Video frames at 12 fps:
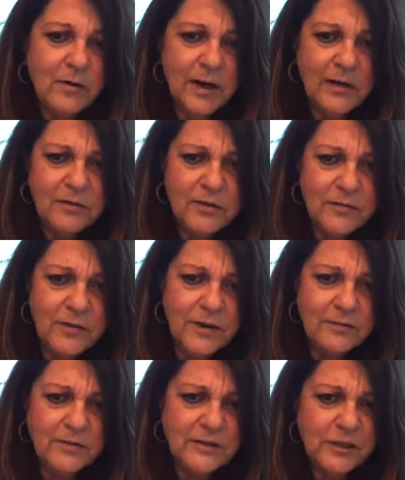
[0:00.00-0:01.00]
or I don't know if you
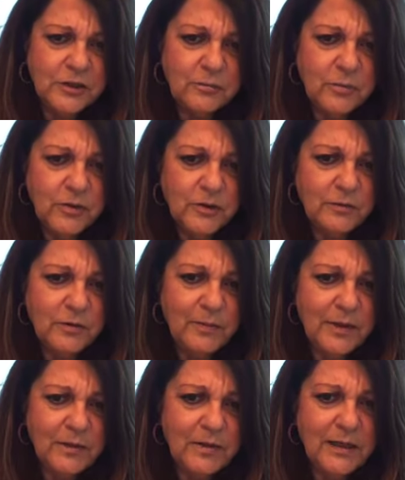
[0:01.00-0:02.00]
have a session booked with
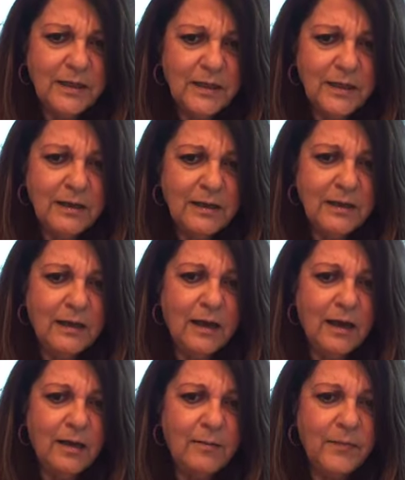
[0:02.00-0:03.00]
me or anything.
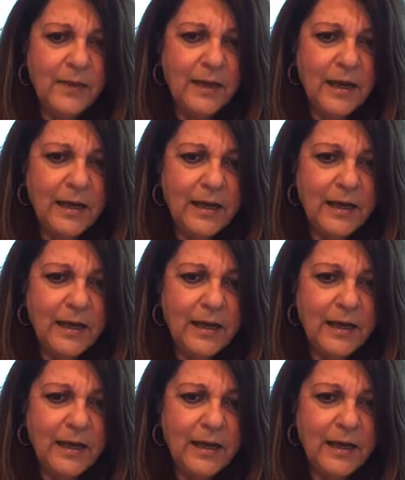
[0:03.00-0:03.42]
And